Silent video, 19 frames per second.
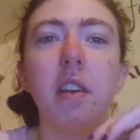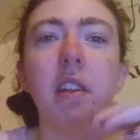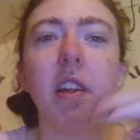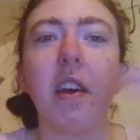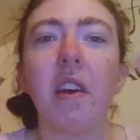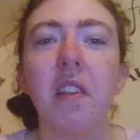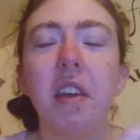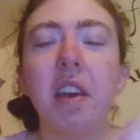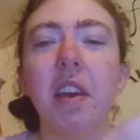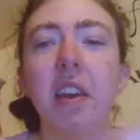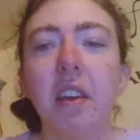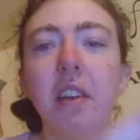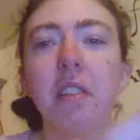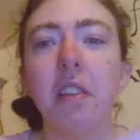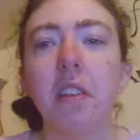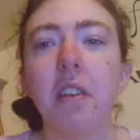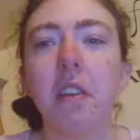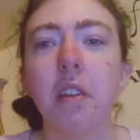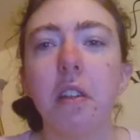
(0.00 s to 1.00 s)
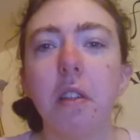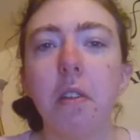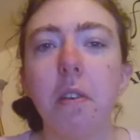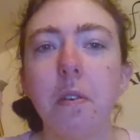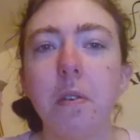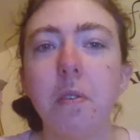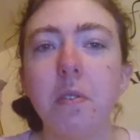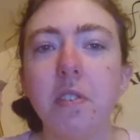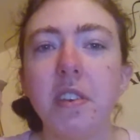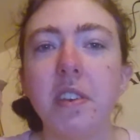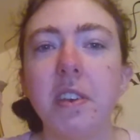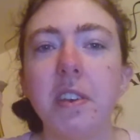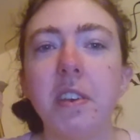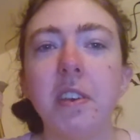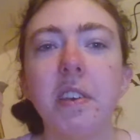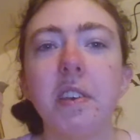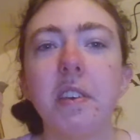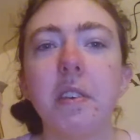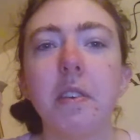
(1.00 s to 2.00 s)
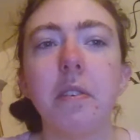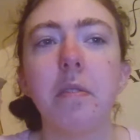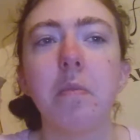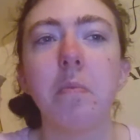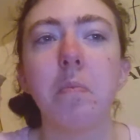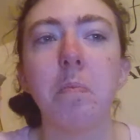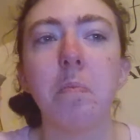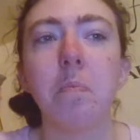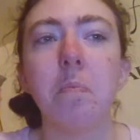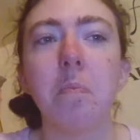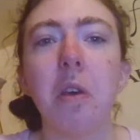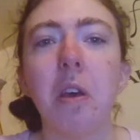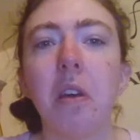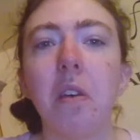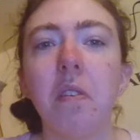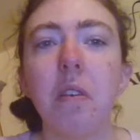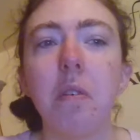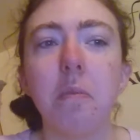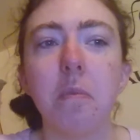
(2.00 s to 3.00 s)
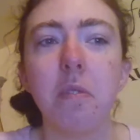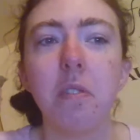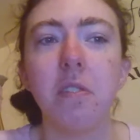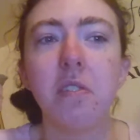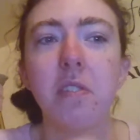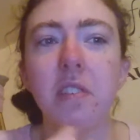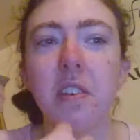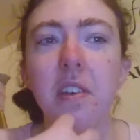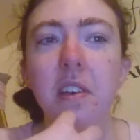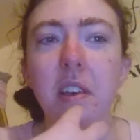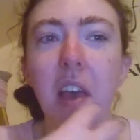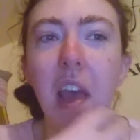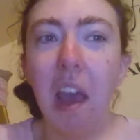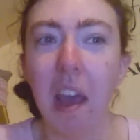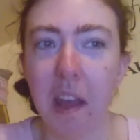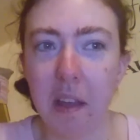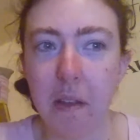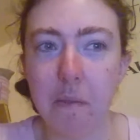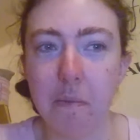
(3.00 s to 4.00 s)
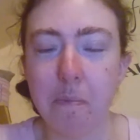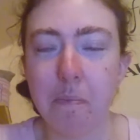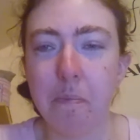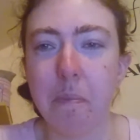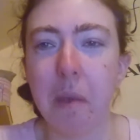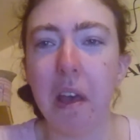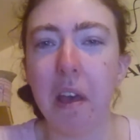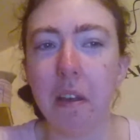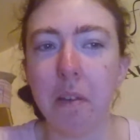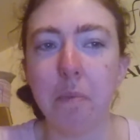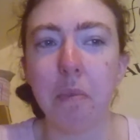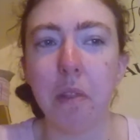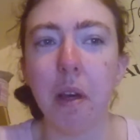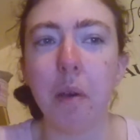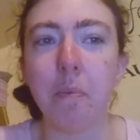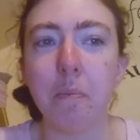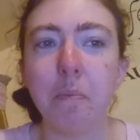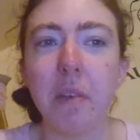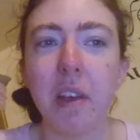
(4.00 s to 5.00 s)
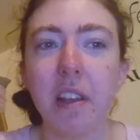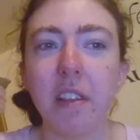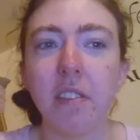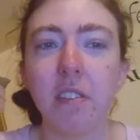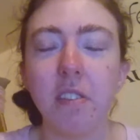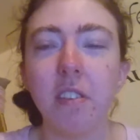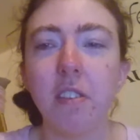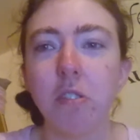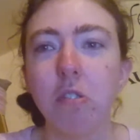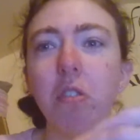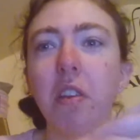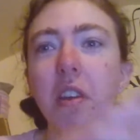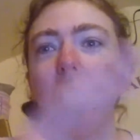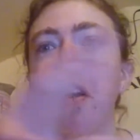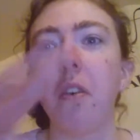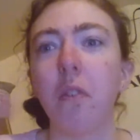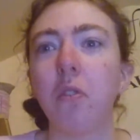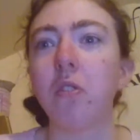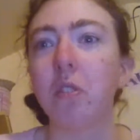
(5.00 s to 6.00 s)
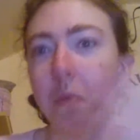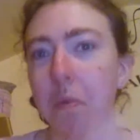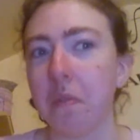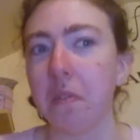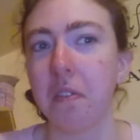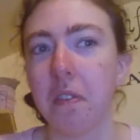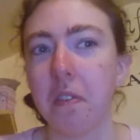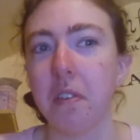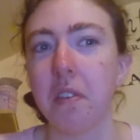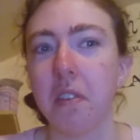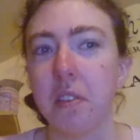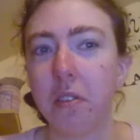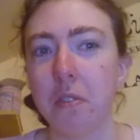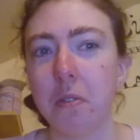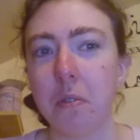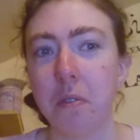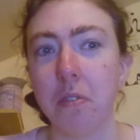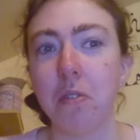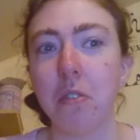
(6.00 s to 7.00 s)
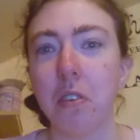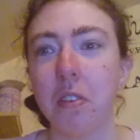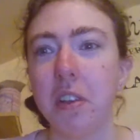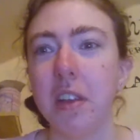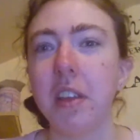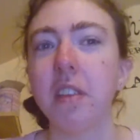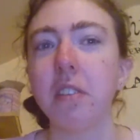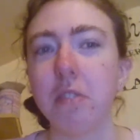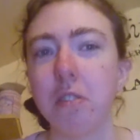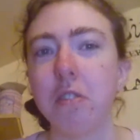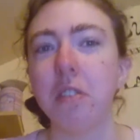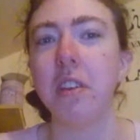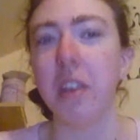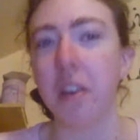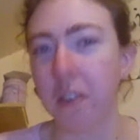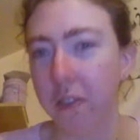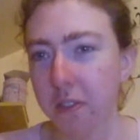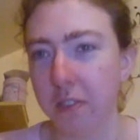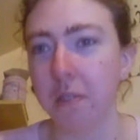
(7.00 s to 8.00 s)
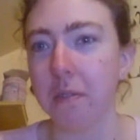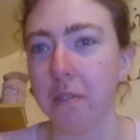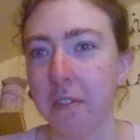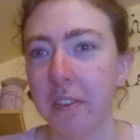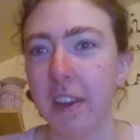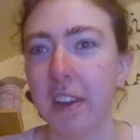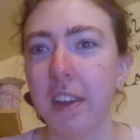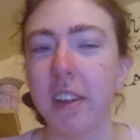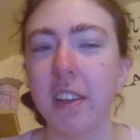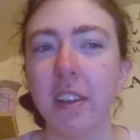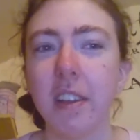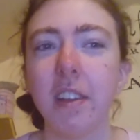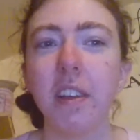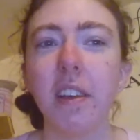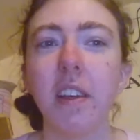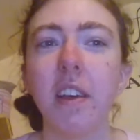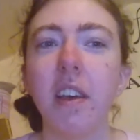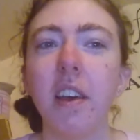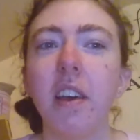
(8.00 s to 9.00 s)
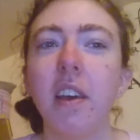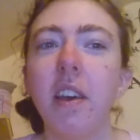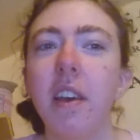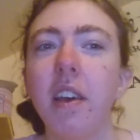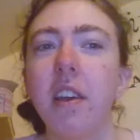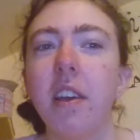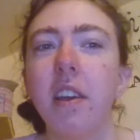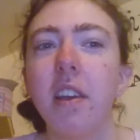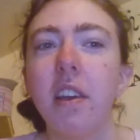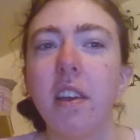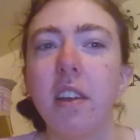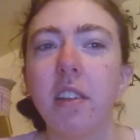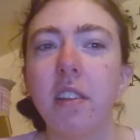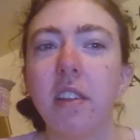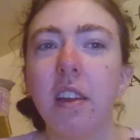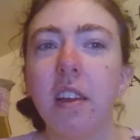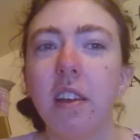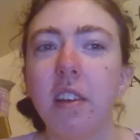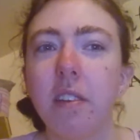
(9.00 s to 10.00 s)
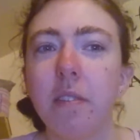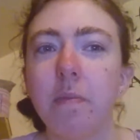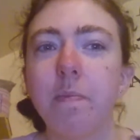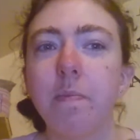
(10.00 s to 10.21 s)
Now like the logy bit of it is a bit that means the study of something. Study of something, like